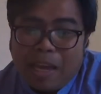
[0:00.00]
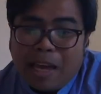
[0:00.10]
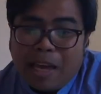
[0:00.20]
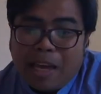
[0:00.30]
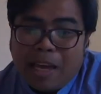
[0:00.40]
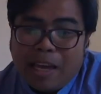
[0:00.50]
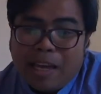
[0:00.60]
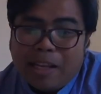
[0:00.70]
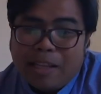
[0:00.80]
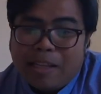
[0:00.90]

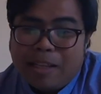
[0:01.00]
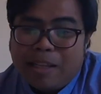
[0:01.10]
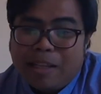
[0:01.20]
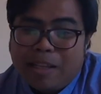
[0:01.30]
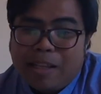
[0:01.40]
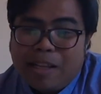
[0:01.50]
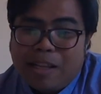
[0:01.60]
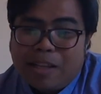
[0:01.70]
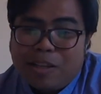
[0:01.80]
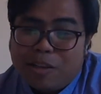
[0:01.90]
and
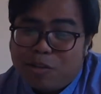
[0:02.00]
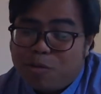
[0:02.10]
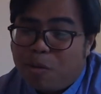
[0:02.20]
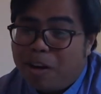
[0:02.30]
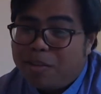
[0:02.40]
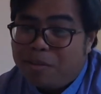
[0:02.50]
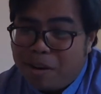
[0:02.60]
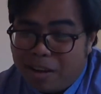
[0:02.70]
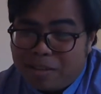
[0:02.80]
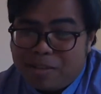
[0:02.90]
she's quite
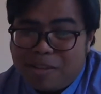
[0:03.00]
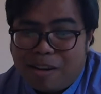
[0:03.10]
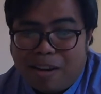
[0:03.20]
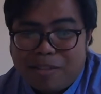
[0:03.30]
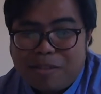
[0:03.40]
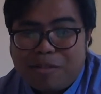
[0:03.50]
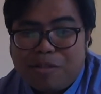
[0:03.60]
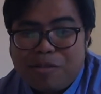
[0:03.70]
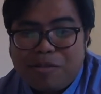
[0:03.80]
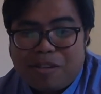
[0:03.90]
right. She hasn't
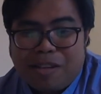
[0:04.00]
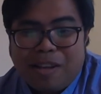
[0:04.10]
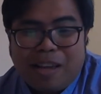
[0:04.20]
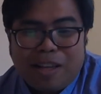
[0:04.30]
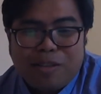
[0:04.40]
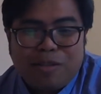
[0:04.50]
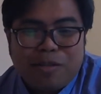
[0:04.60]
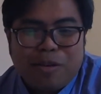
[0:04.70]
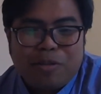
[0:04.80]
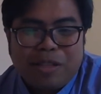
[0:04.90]
used it, and
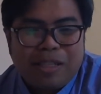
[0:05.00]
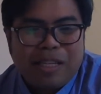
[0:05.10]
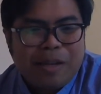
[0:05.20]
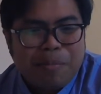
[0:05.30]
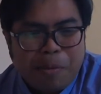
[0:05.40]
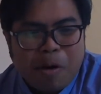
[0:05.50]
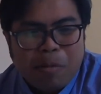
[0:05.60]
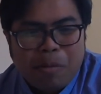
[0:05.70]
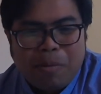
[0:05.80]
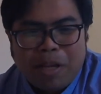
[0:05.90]
so she
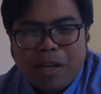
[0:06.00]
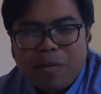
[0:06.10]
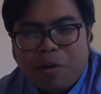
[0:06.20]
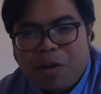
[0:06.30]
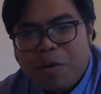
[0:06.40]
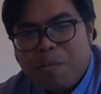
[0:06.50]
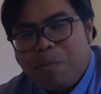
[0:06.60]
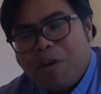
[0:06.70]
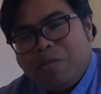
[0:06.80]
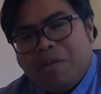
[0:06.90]
probably, what her
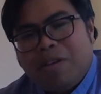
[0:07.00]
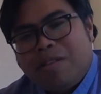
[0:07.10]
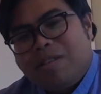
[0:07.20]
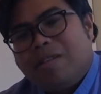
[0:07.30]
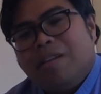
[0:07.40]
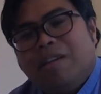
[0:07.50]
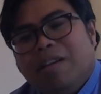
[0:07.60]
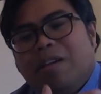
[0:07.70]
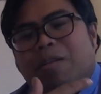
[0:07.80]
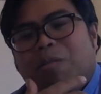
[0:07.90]
point was,
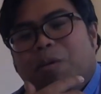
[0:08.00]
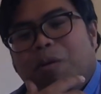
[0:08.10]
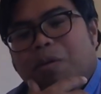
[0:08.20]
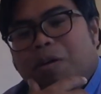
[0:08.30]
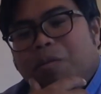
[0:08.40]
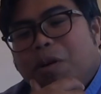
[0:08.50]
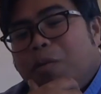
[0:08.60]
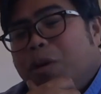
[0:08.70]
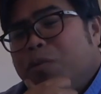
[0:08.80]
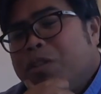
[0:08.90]

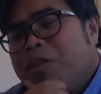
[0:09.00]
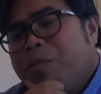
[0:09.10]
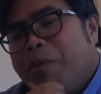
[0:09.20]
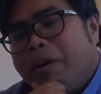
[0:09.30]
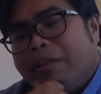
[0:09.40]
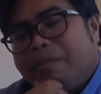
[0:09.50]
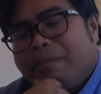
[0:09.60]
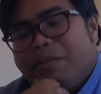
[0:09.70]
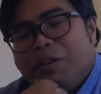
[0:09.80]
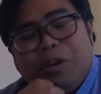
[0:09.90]
what was her point?
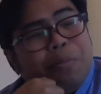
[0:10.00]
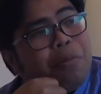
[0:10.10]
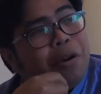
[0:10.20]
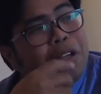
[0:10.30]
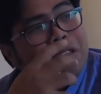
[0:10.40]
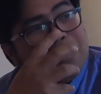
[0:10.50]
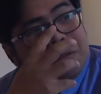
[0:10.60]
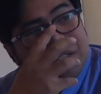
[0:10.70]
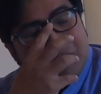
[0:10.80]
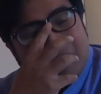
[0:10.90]
Her point
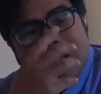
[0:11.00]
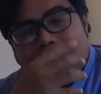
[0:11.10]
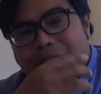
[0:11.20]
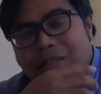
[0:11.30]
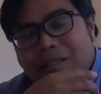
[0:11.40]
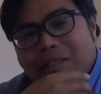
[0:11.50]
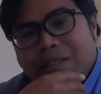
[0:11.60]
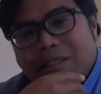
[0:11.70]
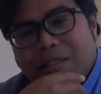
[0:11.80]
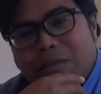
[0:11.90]
was that,
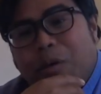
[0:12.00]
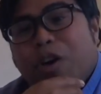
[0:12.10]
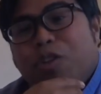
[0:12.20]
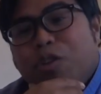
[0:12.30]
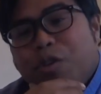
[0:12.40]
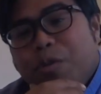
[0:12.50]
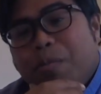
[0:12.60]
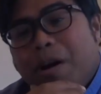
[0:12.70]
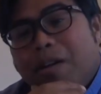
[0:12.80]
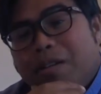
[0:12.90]
why do you
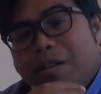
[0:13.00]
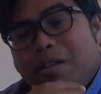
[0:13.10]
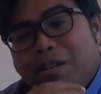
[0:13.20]
bother